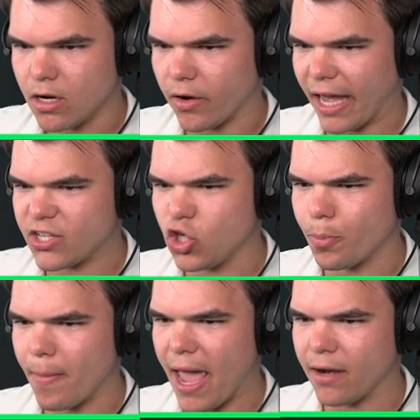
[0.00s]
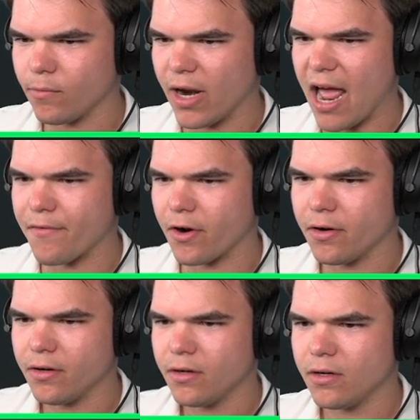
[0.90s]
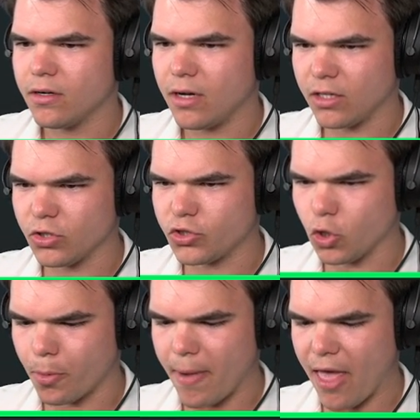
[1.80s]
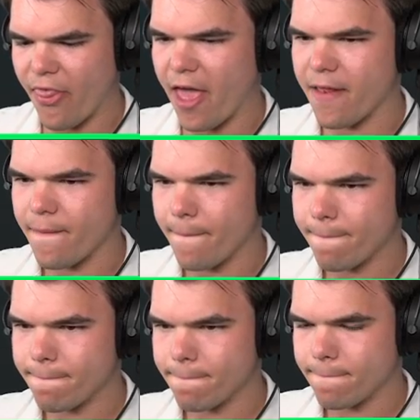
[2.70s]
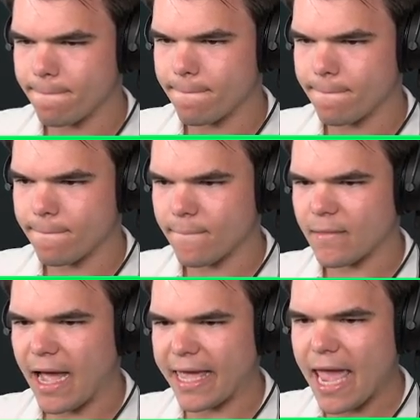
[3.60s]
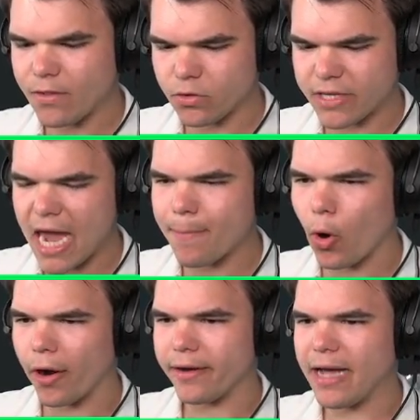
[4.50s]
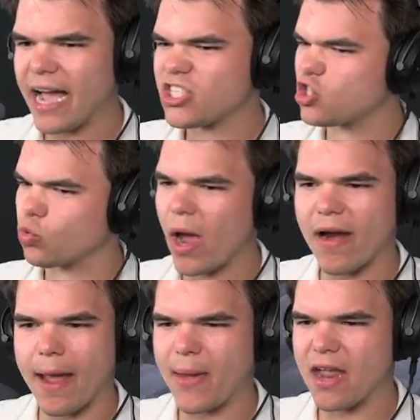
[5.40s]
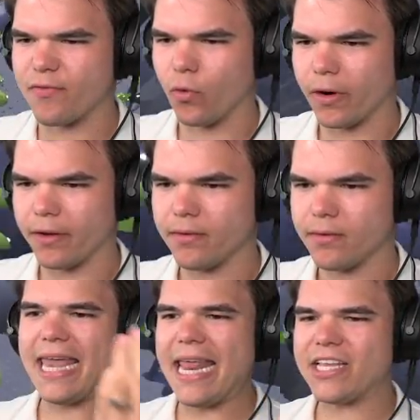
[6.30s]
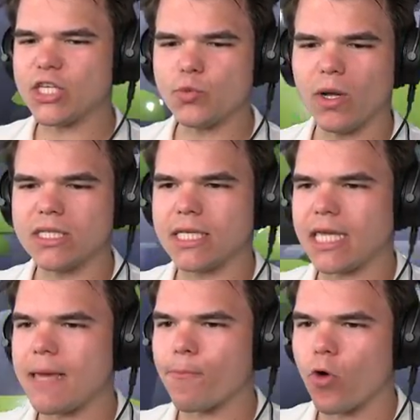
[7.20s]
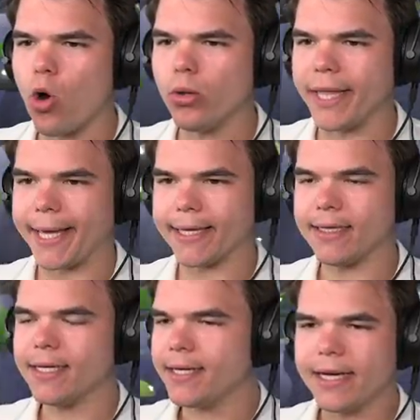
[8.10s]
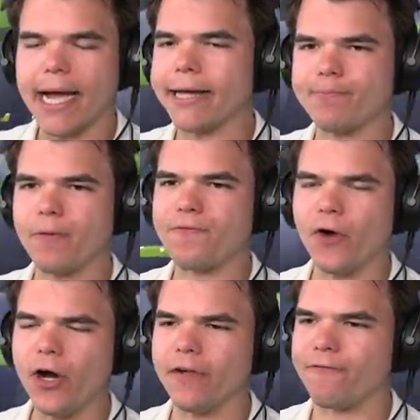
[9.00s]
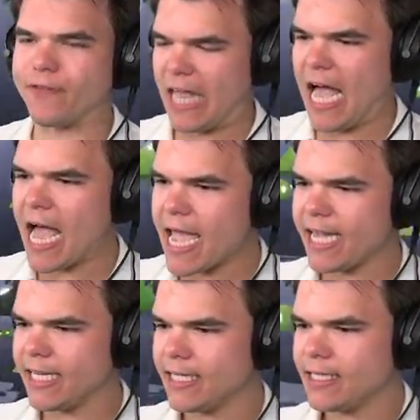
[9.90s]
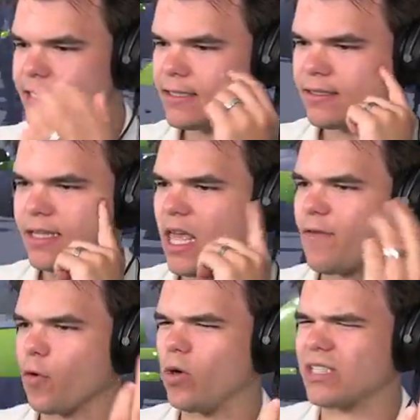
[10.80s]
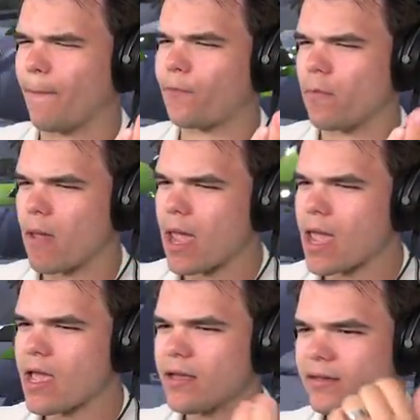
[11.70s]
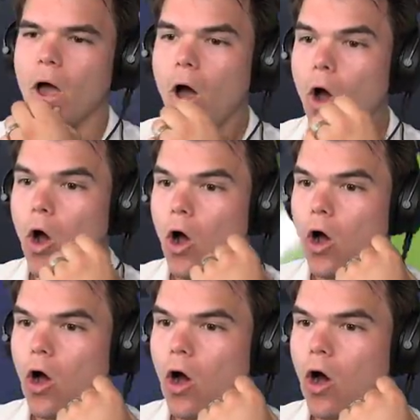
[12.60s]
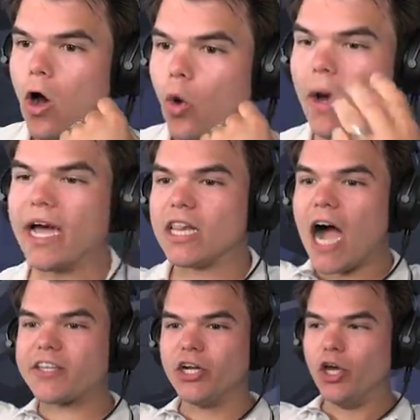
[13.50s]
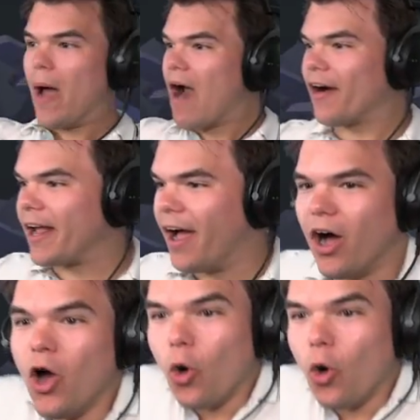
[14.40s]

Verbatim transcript: Okay, Superman, whatever. I'll do Superman then. I can't do skateboard. I swear I paid for it. And it just wants to keep rolling. I'd prefer to fly if it was up to me. We unlocked a new area.